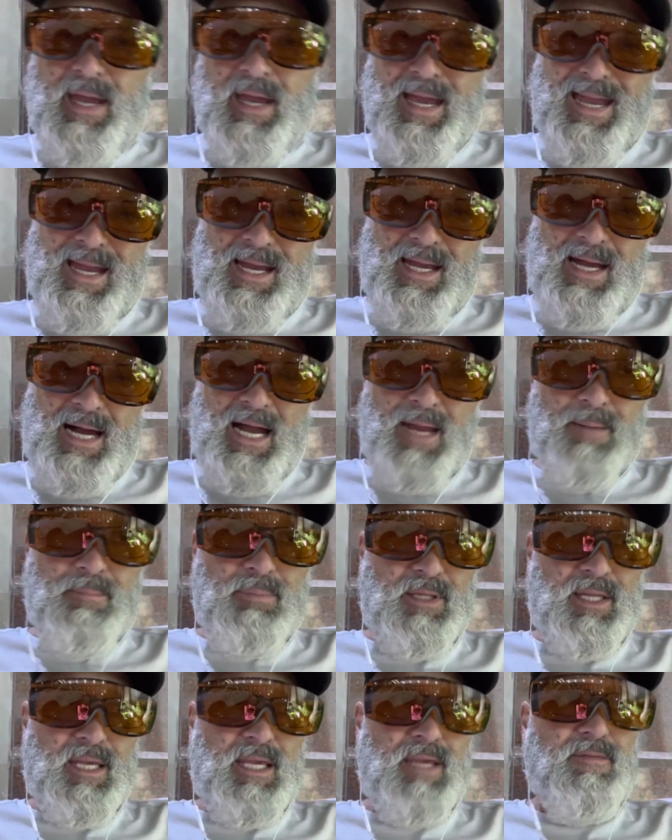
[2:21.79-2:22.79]
I
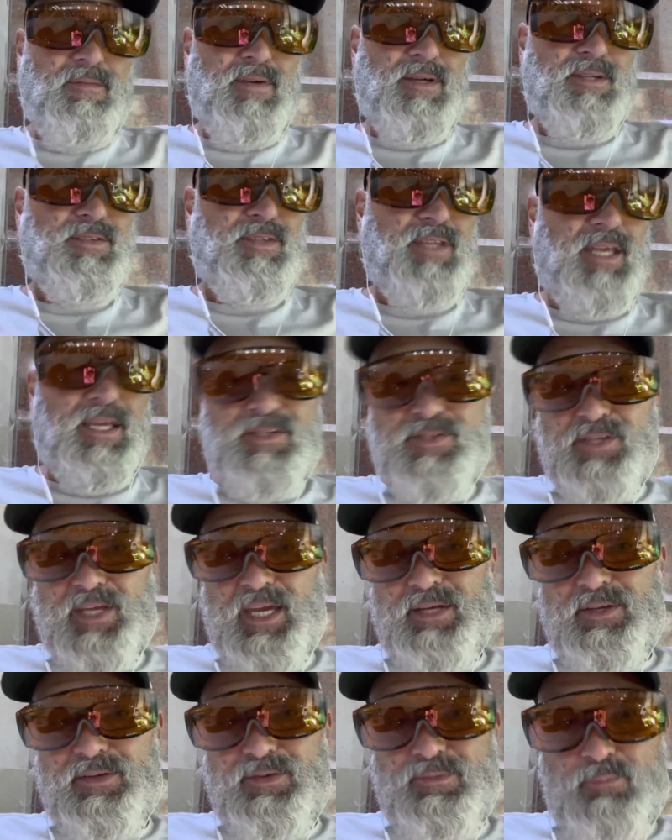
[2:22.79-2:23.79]
believe as things
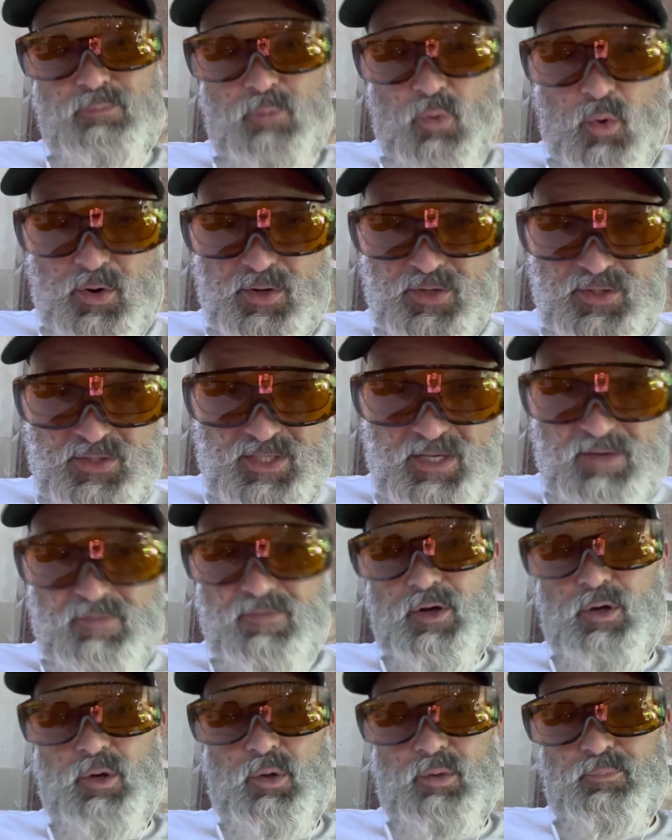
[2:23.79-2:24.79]
get more
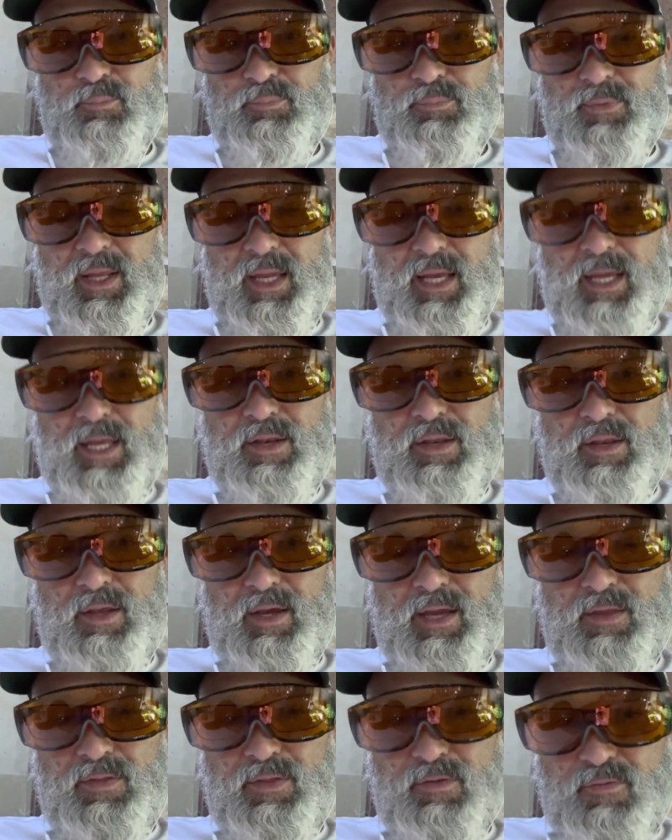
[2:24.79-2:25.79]
difficult in
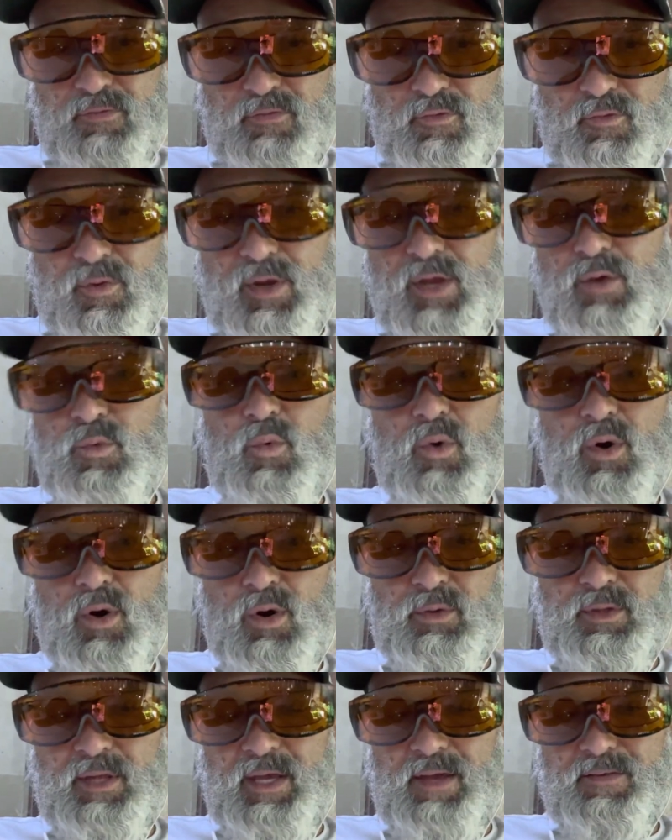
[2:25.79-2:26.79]
the free
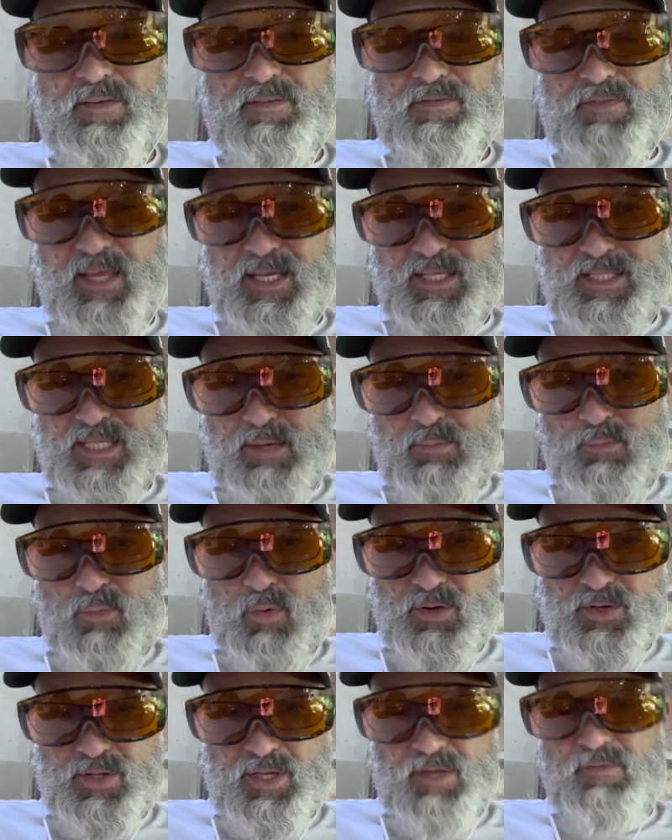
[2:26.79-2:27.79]
world, as things get
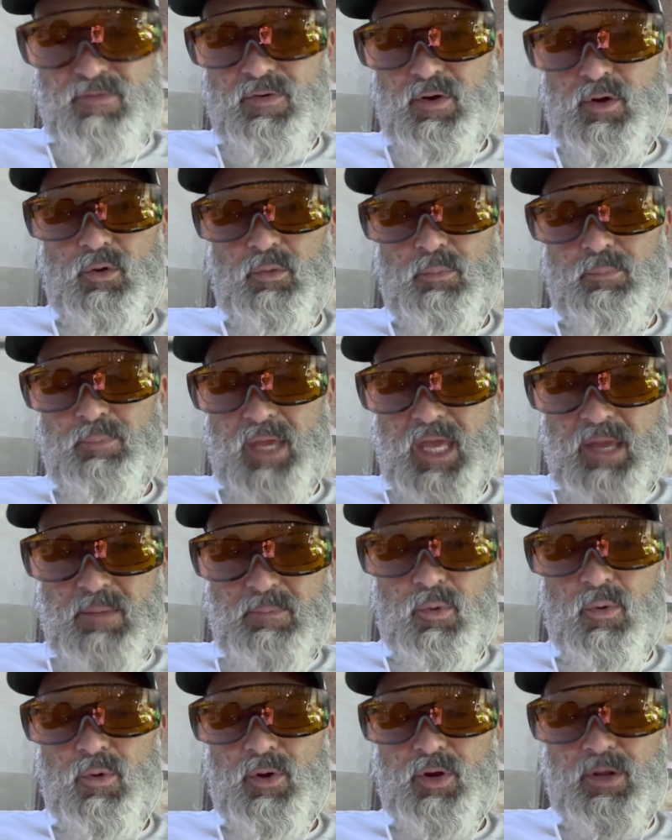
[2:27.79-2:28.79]
more difficult,
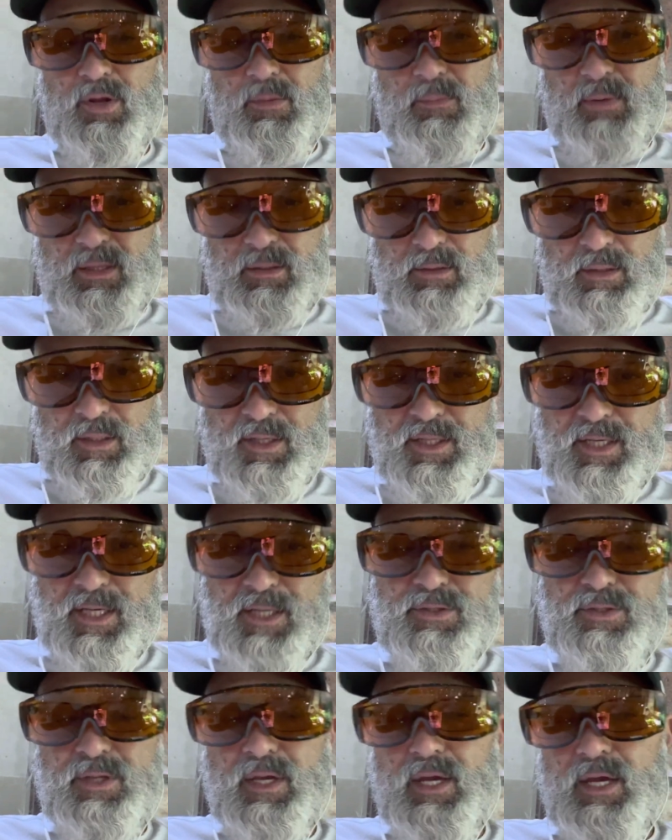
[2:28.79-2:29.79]
people are going to be looking